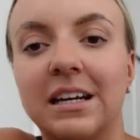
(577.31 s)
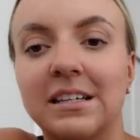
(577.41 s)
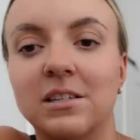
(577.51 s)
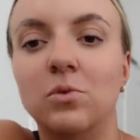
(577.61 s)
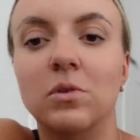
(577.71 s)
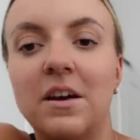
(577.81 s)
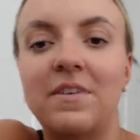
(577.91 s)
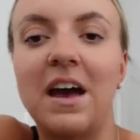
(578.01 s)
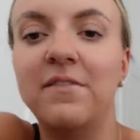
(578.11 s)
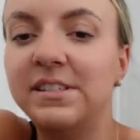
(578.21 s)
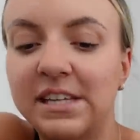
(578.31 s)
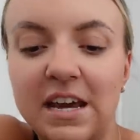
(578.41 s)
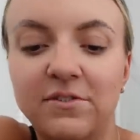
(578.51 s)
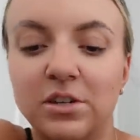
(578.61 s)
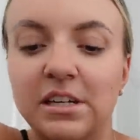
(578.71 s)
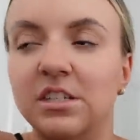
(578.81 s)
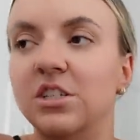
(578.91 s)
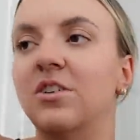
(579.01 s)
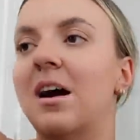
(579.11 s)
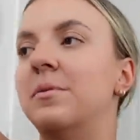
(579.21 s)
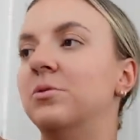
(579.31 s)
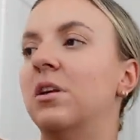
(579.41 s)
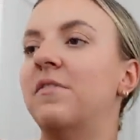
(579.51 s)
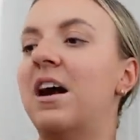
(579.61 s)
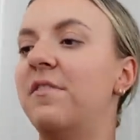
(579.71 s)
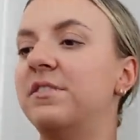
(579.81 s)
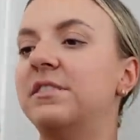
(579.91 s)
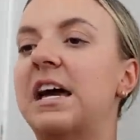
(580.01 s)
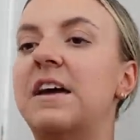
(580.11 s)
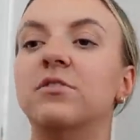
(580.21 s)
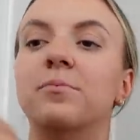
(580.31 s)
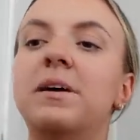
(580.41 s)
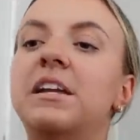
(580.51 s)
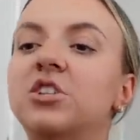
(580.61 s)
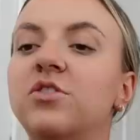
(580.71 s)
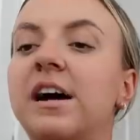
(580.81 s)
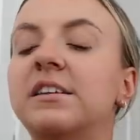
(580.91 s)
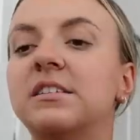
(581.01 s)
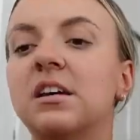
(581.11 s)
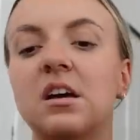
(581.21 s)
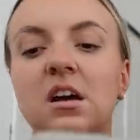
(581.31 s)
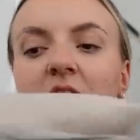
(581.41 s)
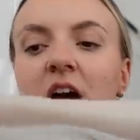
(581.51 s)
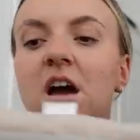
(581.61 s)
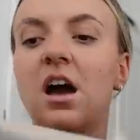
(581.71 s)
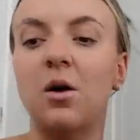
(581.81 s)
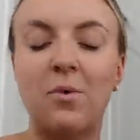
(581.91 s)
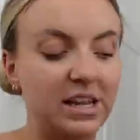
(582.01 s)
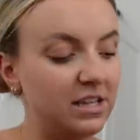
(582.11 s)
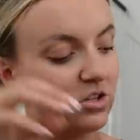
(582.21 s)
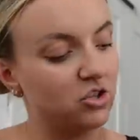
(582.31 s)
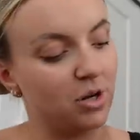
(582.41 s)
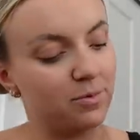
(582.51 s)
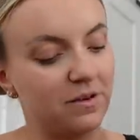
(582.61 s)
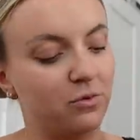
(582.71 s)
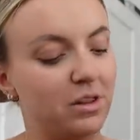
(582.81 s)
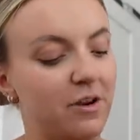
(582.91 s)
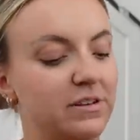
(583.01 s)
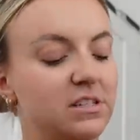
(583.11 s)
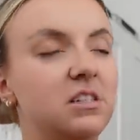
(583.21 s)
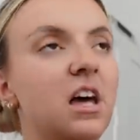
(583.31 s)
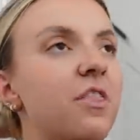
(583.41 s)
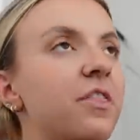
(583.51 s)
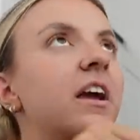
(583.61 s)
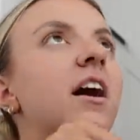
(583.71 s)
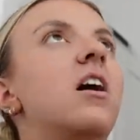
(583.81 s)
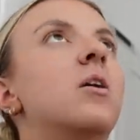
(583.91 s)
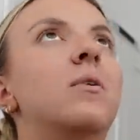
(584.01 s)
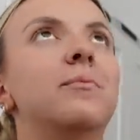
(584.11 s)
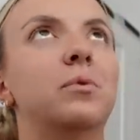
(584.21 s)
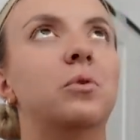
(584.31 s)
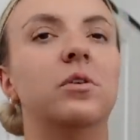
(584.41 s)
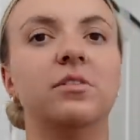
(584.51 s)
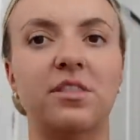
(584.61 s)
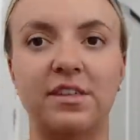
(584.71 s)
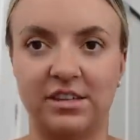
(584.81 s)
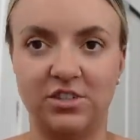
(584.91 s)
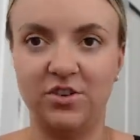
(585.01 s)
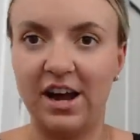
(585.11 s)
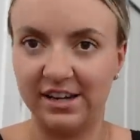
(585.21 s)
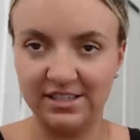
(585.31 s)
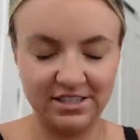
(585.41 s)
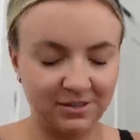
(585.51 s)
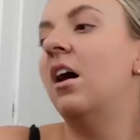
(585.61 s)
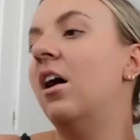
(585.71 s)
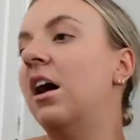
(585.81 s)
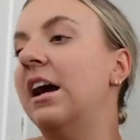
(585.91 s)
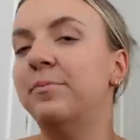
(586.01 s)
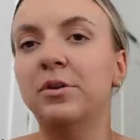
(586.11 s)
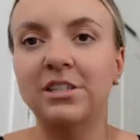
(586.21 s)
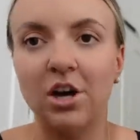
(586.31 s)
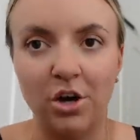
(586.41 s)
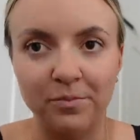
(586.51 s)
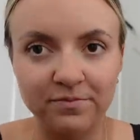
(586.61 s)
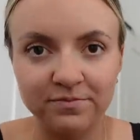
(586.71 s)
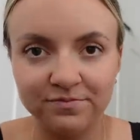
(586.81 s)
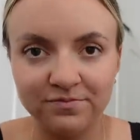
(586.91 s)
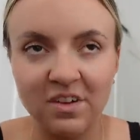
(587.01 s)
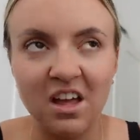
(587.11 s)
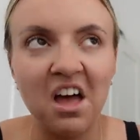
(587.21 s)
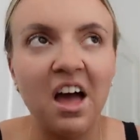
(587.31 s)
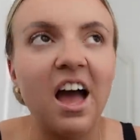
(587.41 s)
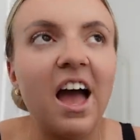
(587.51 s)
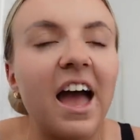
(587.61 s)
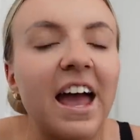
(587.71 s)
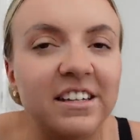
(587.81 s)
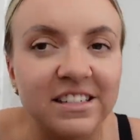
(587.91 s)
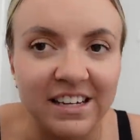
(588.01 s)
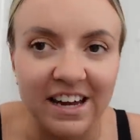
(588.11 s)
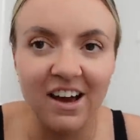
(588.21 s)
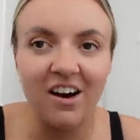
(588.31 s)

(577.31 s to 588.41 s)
Like it's all I've ever saved on Instagram. It's all I've ever saved on Pinterest. I went into the shop and I thought there is nothing I want more than this dress. I put it on hated it.